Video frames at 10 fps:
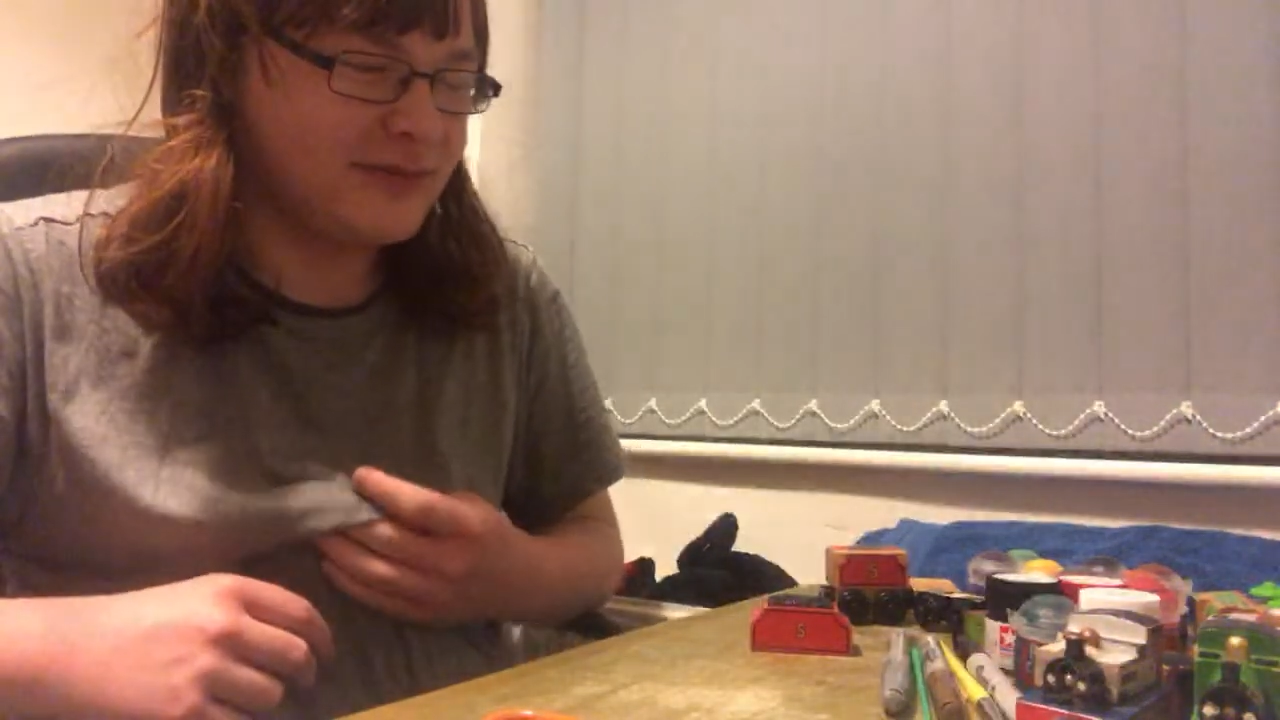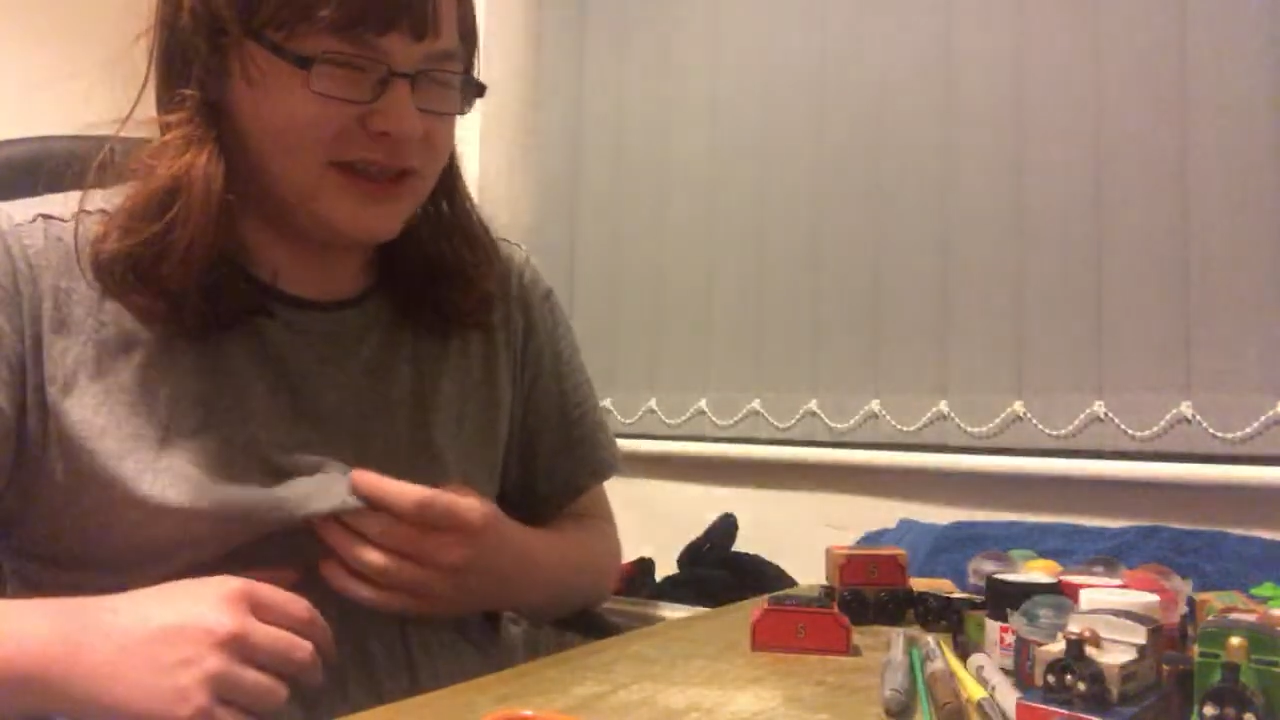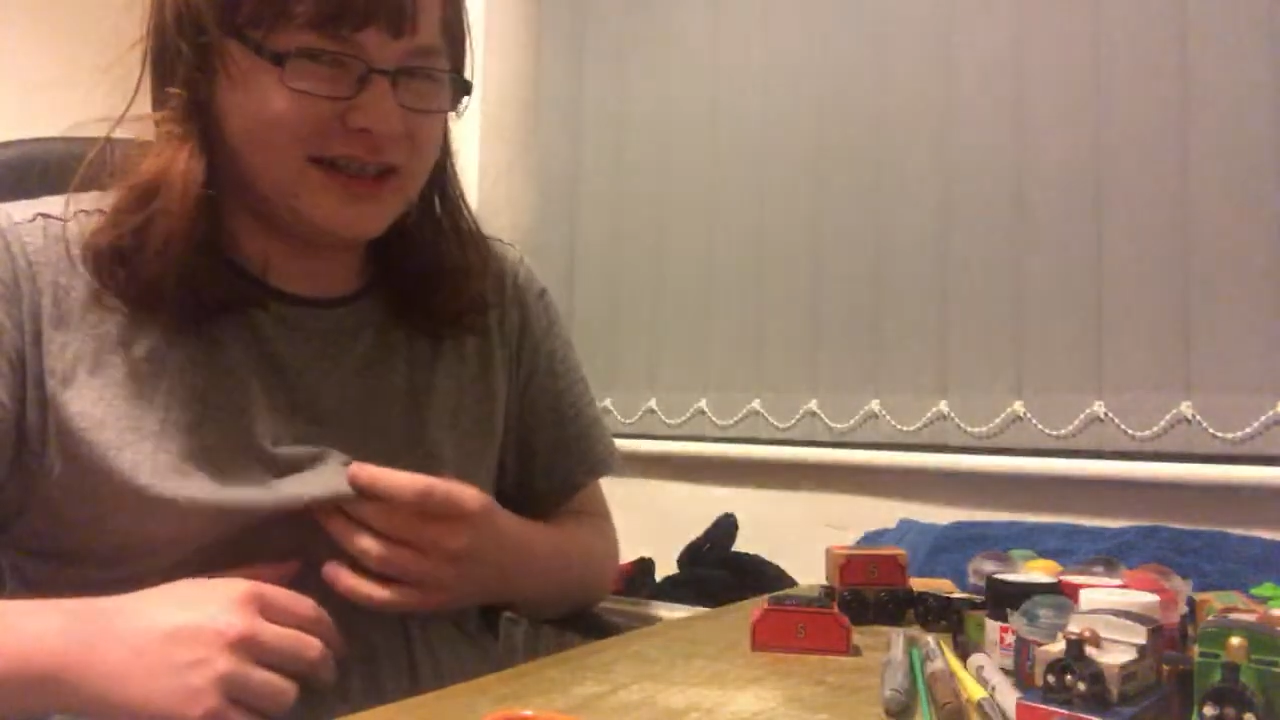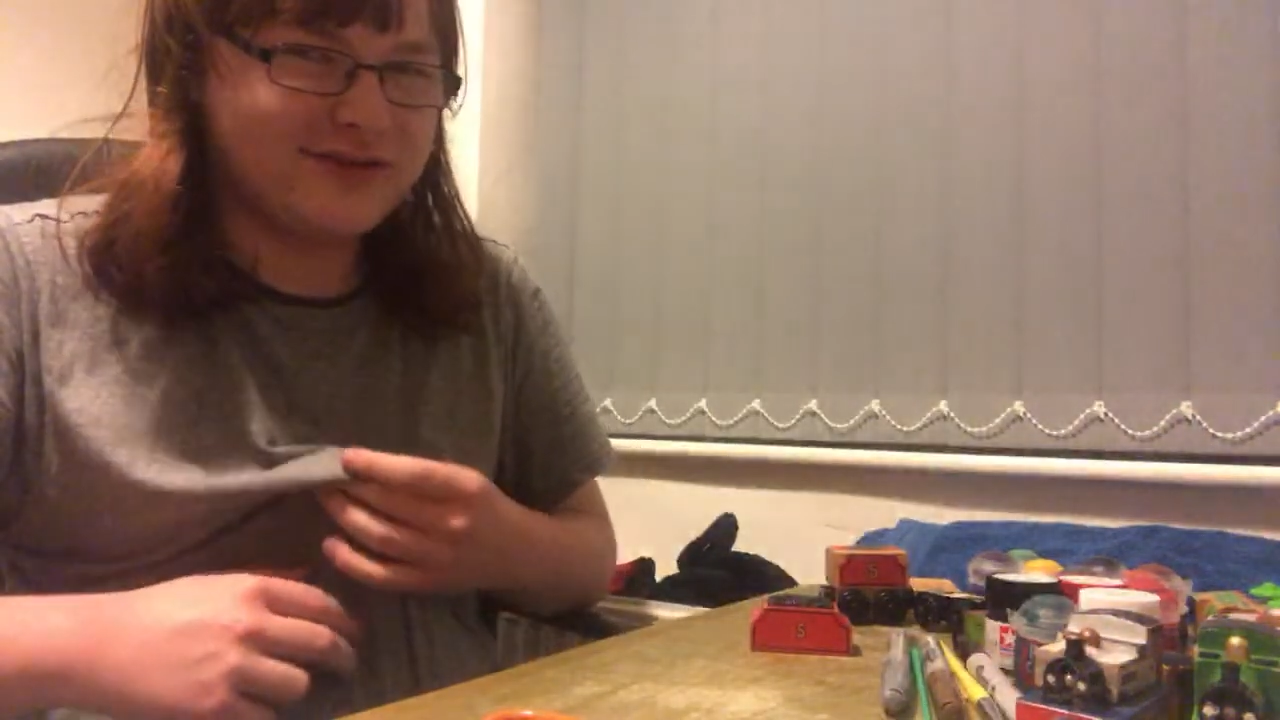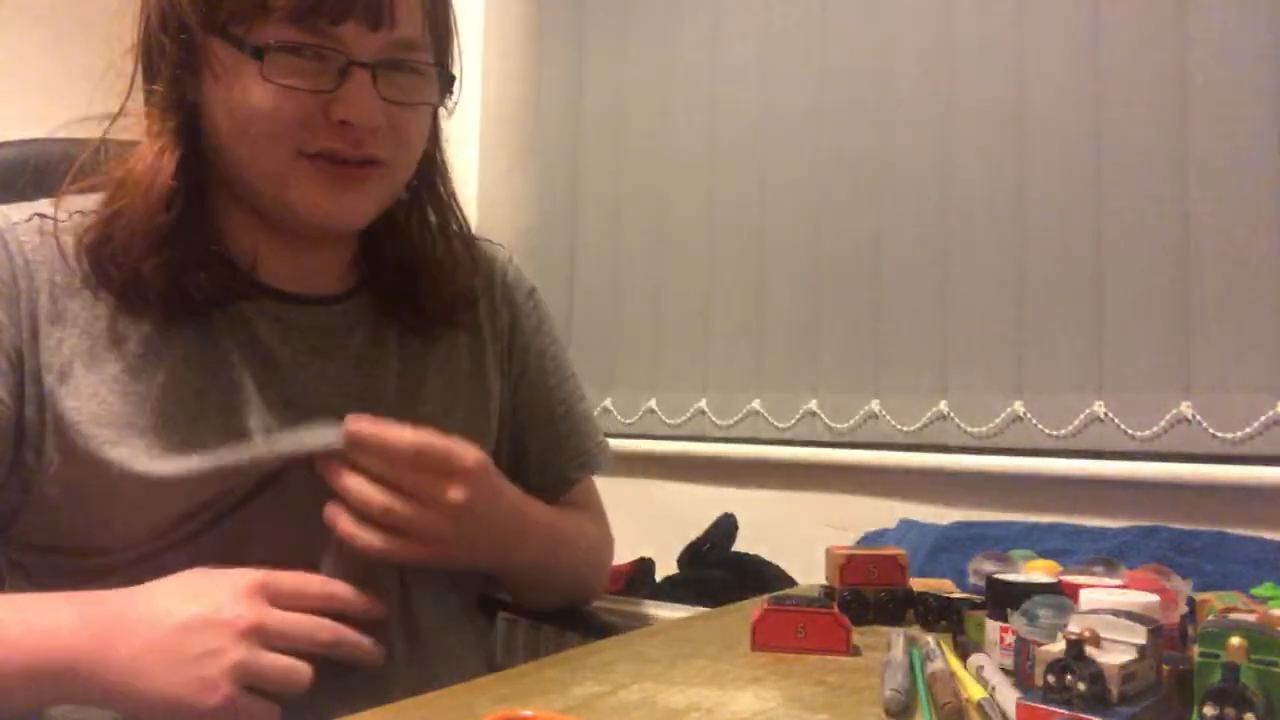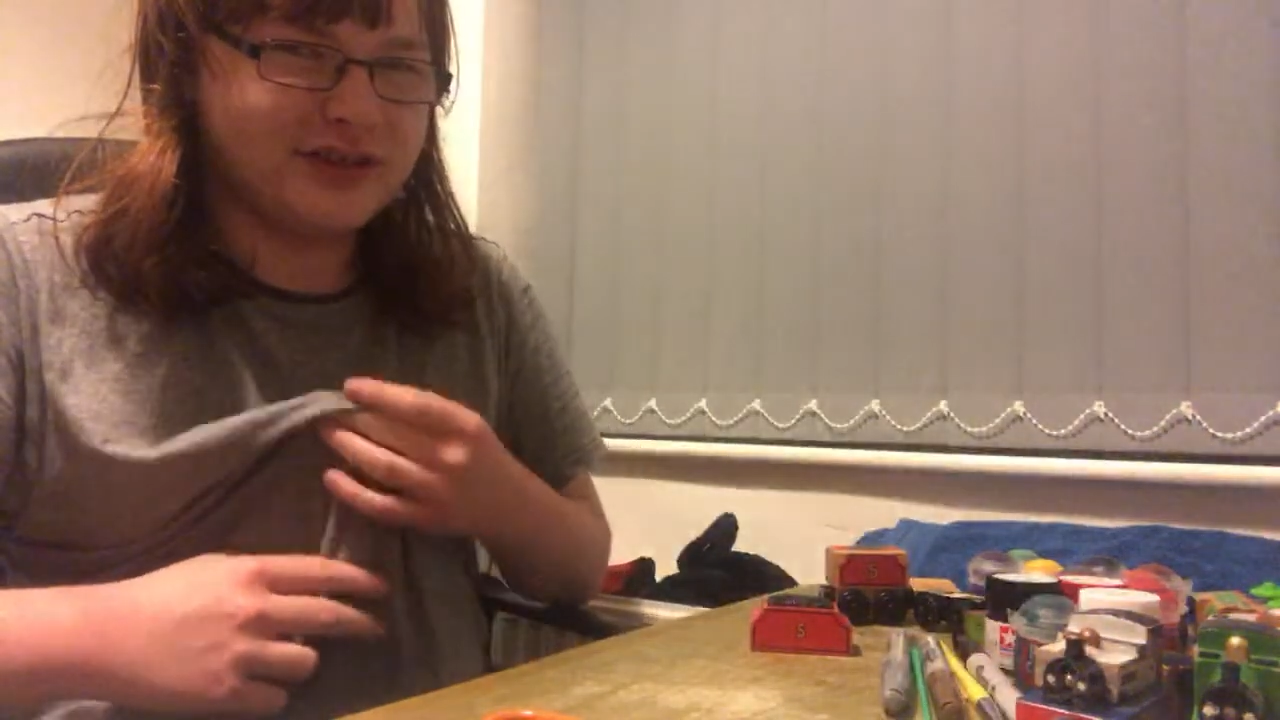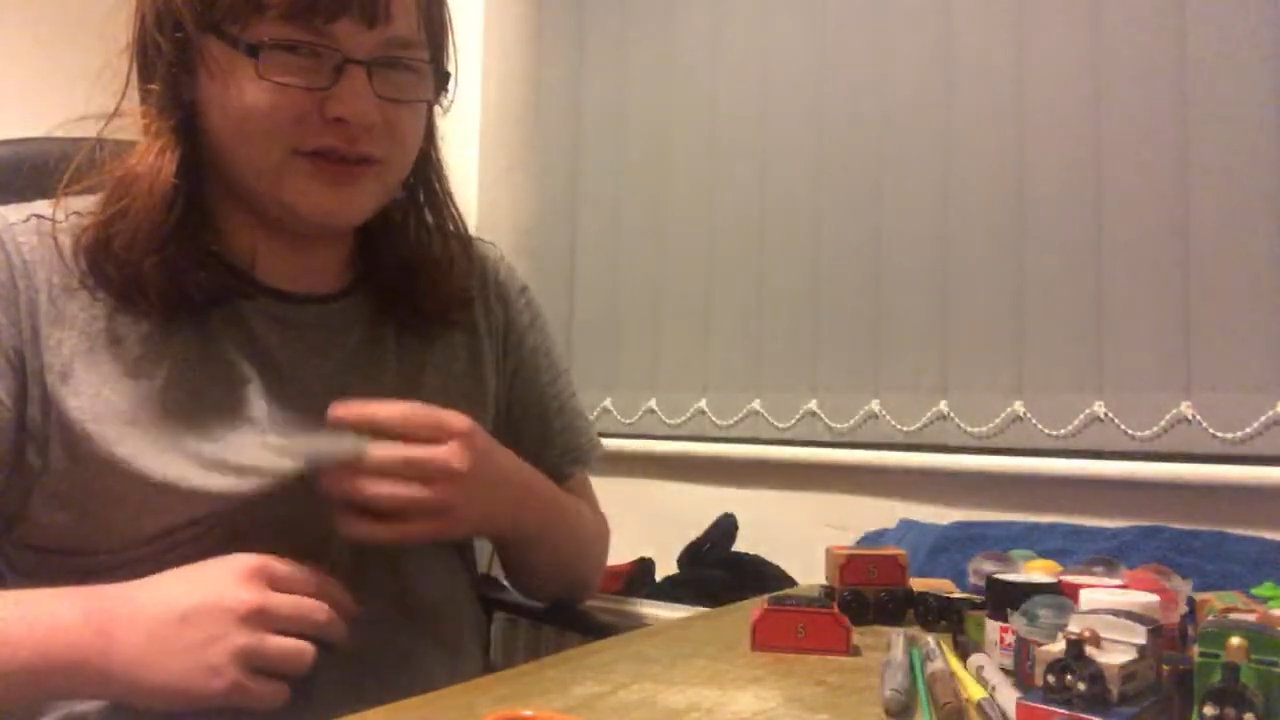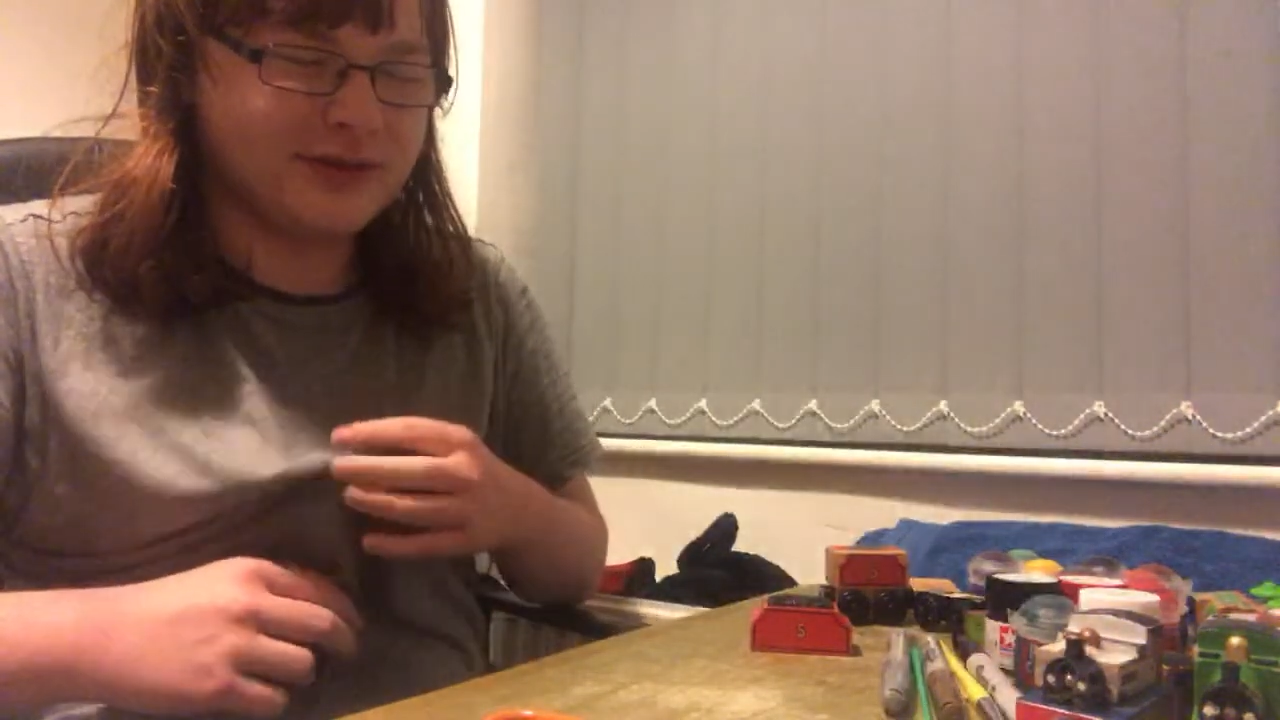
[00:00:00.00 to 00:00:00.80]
Ivo Hugh